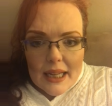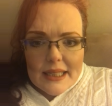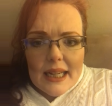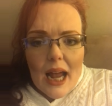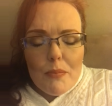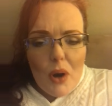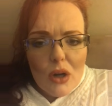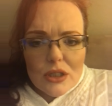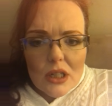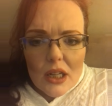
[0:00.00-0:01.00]
Did I
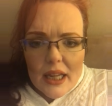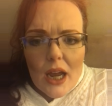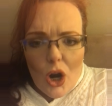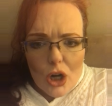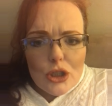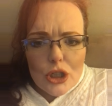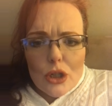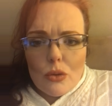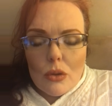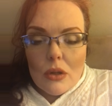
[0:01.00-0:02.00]
personally hurt
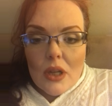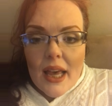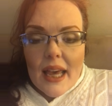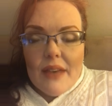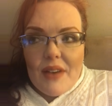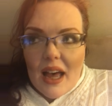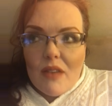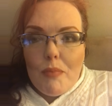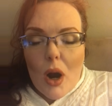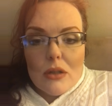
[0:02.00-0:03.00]
you? If I
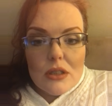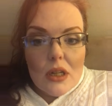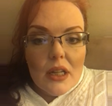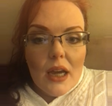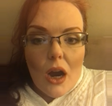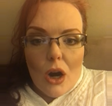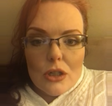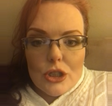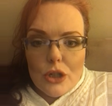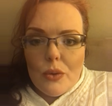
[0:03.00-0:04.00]
have personally
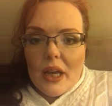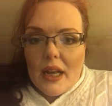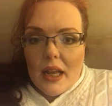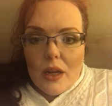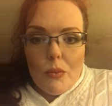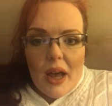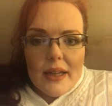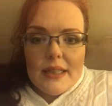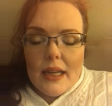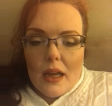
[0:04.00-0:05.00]
hurt you in any way,
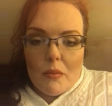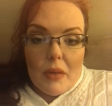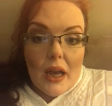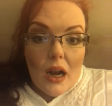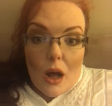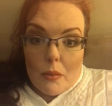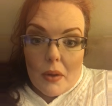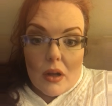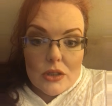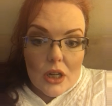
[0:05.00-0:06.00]
DM me and I'll
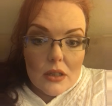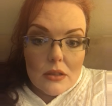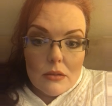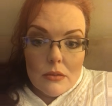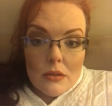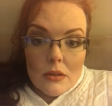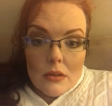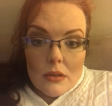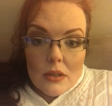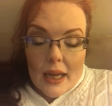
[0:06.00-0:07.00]
apologize.
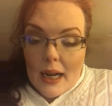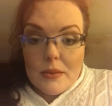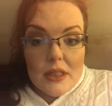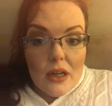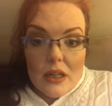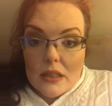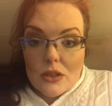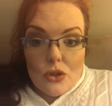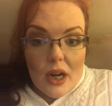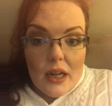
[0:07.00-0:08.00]
And I'm serious,
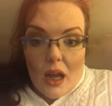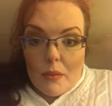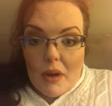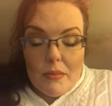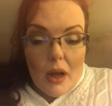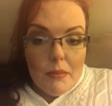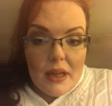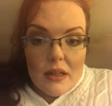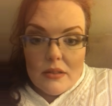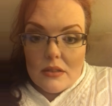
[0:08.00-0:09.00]
straight up. I'm not
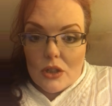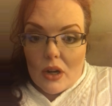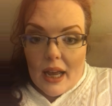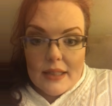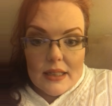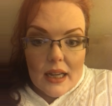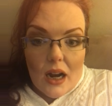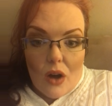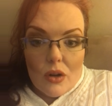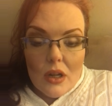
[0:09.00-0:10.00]
being sarcastic at
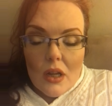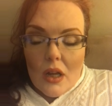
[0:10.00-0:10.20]
all.